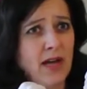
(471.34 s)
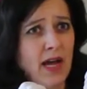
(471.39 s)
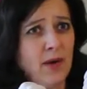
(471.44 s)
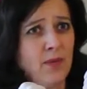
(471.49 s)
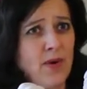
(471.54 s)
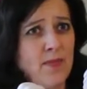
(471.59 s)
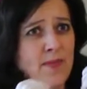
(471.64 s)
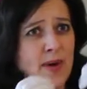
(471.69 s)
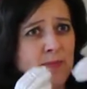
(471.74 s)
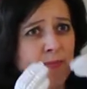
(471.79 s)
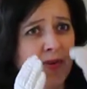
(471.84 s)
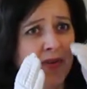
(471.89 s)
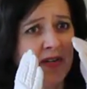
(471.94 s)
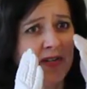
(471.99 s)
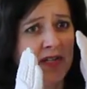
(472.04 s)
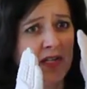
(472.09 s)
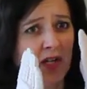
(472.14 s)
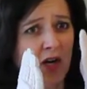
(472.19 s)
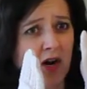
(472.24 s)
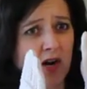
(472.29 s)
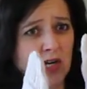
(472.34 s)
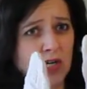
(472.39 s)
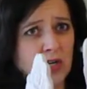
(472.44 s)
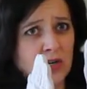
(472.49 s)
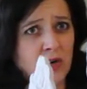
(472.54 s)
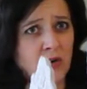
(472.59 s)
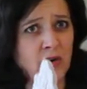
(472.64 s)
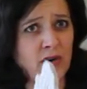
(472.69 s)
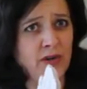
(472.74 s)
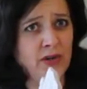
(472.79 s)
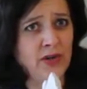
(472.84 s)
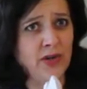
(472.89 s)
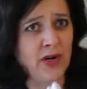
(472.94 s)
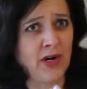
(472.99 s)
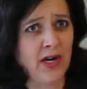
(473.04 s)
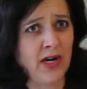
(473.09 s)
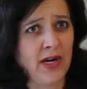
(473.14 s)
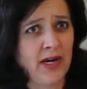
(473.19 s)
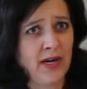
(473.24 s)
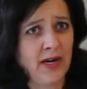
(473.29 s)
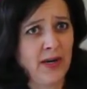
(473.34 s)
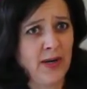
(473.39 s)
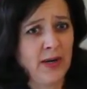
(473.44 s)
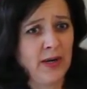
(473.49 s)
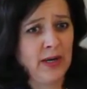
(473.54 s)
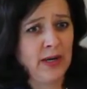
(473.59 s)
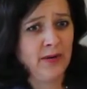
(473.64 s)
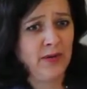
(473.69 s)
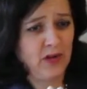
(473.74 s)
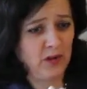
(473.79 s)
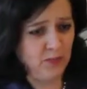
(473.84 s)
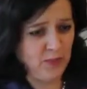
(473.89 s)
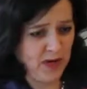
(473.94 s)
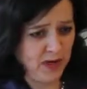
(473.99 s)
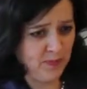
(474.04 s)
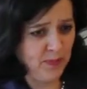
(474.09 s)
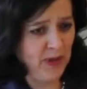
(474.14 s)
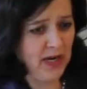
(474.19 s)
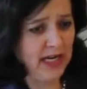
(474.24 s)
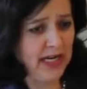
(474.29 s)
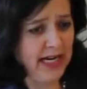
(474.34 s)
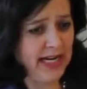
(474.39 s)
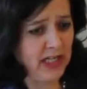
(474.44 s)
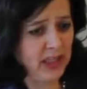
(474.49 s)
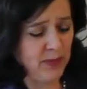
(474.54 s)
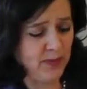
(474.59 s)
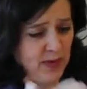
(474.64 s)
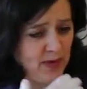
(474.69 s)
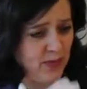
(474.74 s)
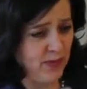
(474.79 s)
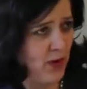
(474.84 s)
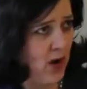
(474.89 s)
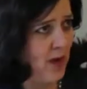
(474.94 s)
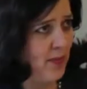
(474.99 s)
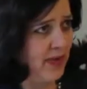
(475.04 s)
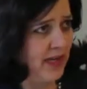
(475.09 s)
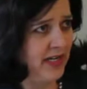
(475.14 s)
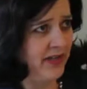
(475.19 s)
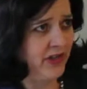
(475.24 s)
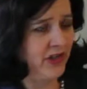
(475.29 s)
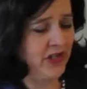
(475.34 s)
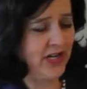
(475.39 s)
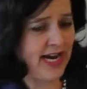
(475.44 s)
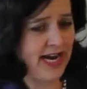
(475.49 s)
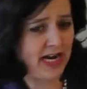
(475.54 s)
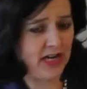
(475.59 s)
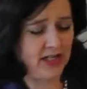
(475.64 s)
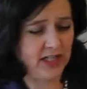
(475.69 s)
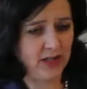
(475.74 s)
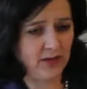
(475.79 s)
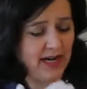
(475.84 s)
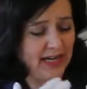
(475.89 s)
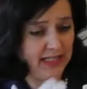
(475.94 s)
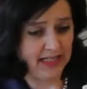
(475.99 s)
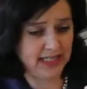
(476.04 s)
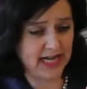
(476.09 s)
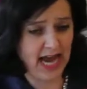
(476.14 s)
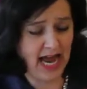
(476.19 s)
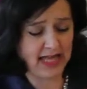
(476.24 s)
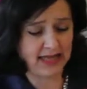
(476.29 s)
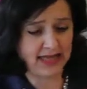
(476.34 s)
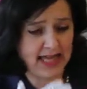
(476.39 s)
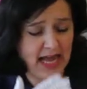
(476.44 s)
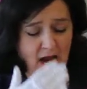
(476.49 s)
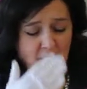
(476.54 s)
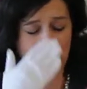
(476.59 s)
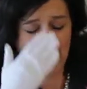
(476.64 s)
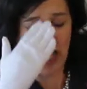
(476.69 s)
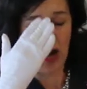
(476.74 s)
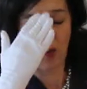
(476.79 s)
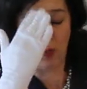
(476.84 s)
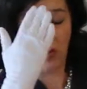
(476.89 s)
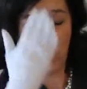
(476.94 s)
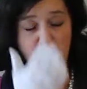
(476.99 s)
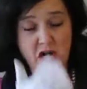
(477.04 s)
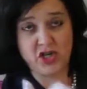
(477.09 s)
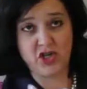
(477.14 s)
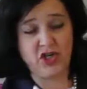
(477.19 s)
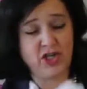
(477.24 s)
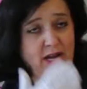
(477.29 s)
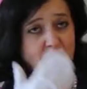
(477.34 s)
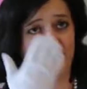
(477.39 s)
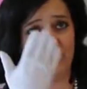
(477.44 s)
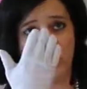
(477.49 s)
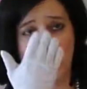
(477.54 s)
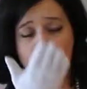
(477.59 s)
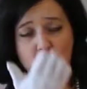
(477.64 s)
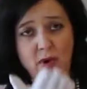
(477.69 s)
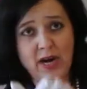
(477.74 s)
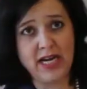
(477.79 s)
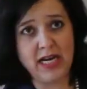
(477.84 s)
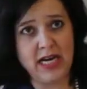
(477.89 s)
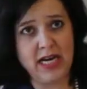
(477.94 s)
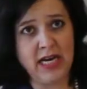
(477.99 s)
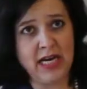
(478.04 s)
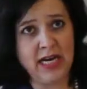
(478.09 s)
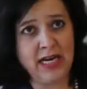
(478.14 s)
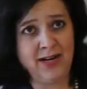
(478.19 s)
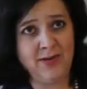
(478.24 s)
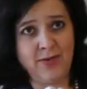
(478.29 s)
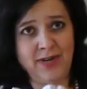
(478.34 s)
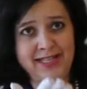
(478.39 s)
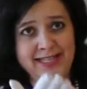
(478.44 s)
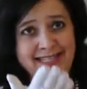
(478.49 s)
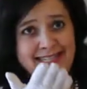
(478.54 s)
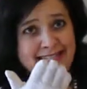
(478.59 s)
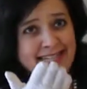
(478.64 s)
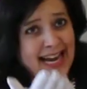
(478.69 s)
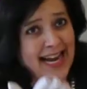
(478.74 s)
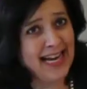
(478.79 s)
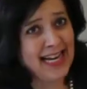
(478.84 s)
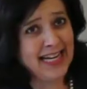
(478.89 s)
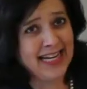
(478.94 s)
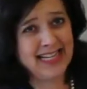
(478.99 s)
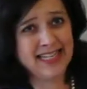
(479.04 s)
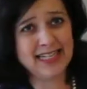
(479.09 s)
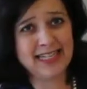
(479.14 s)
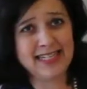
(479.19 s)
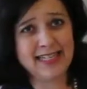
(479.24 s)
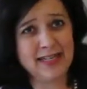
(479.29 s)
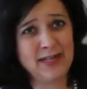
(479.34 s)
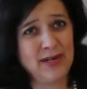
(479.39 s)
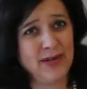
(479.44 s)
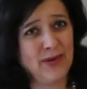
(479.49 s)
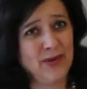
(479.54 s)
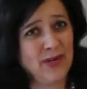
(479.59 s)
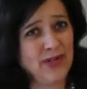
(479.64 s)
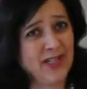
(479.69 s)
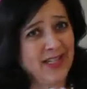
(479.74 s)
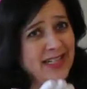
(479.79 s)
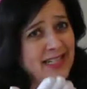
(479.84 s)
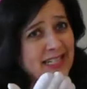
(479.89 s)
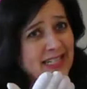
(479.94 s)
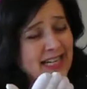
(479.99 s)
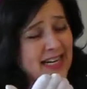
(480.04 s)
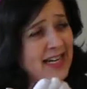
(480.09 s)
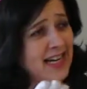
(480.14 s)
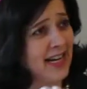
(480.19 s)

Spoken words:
I remember this long corridor. This big policeman brought me a chair, so I sat there and I watched them going in with saline solutions and